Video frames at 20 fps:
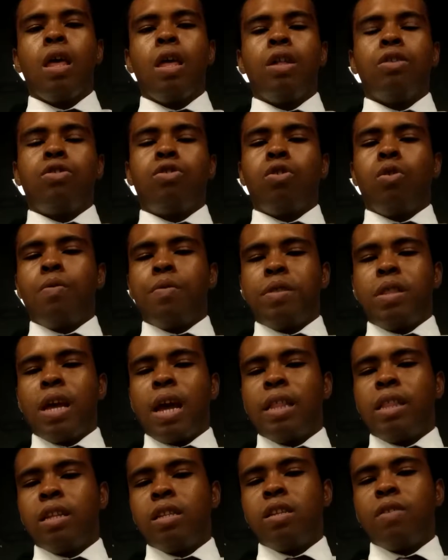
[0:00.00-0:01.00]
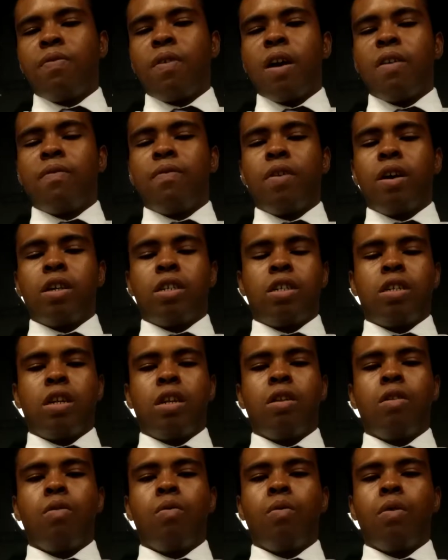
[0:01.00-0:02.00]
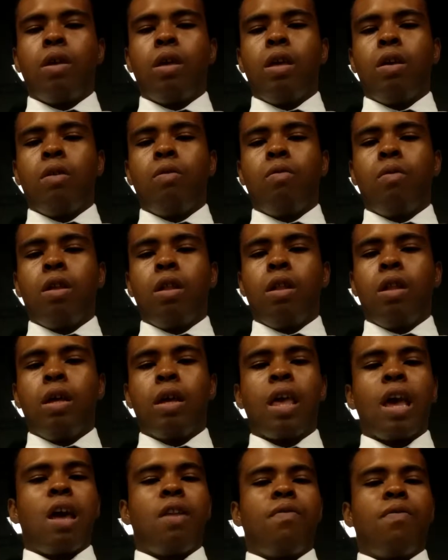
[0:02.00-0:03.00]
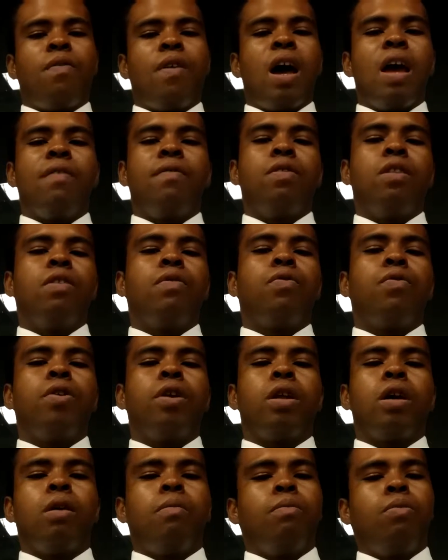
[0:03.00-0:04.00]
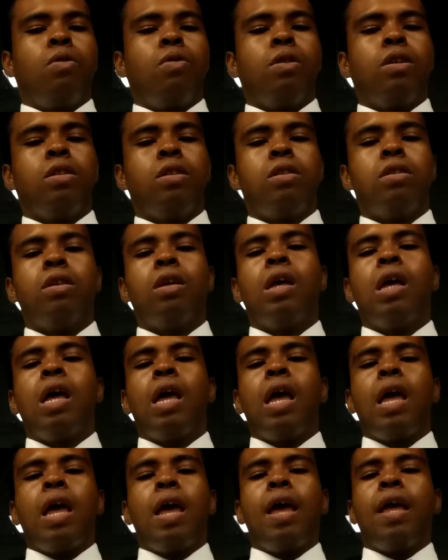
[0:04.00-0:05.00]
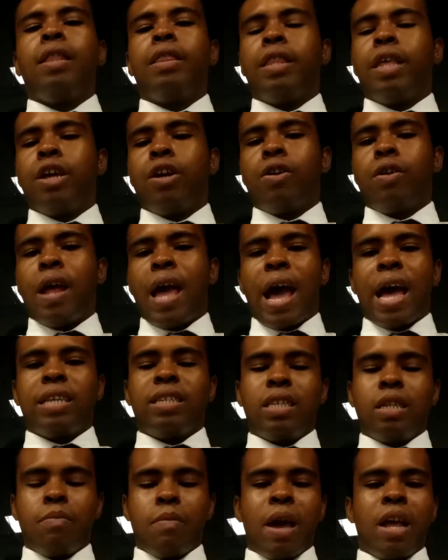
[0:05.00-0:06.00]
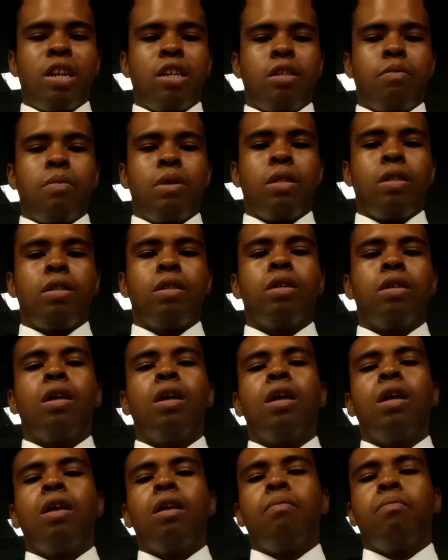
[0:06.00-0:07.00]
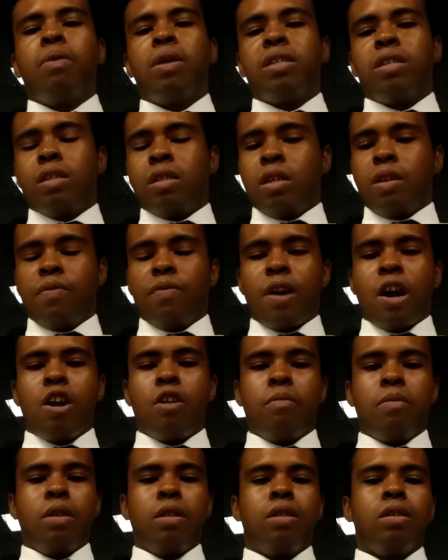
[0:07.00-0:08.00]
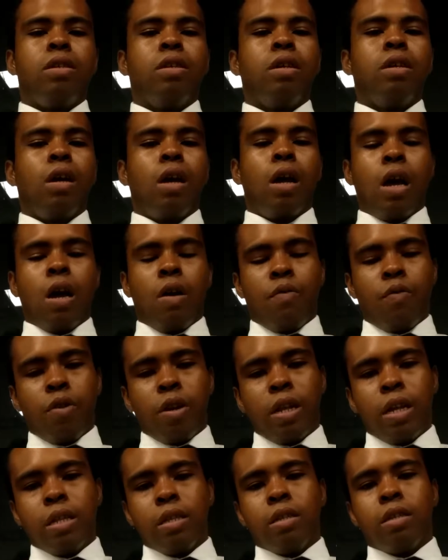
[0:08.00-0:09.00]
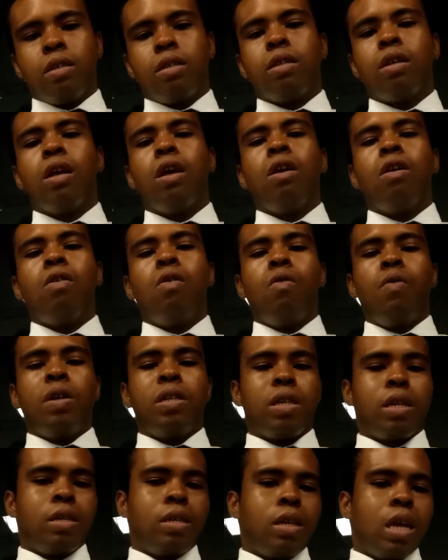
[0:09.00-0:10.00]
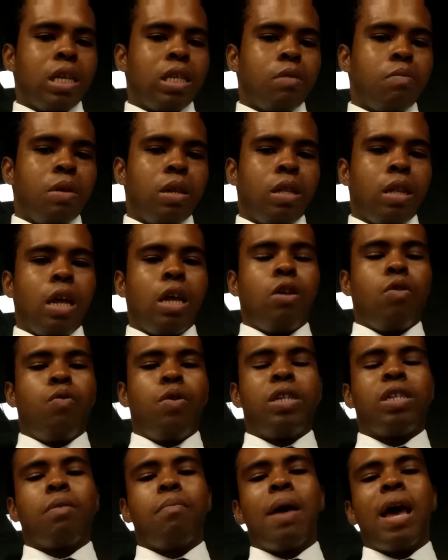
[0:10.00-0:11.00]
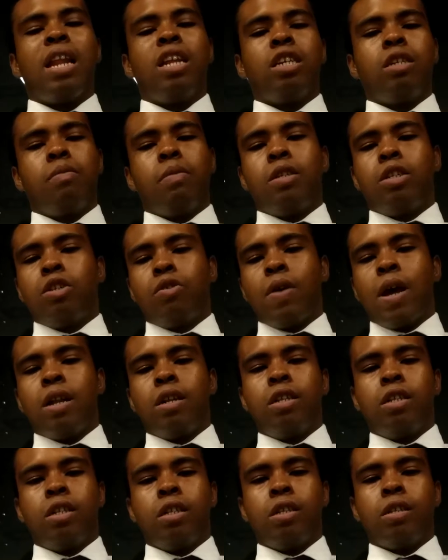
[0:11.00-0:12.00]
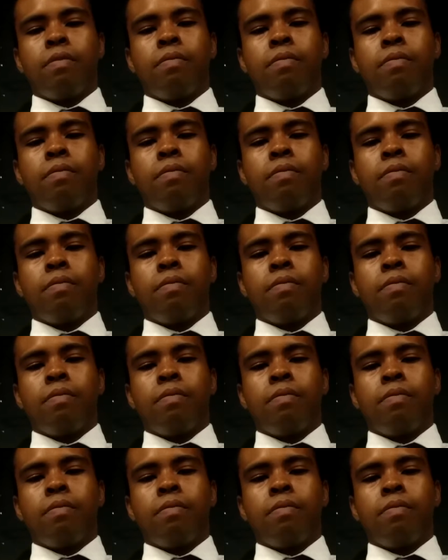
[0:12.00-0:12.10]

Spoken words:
So with the identify function, we will look at five different components, and they are asset management, business environment, governance, risk assessment, and risk management strategy.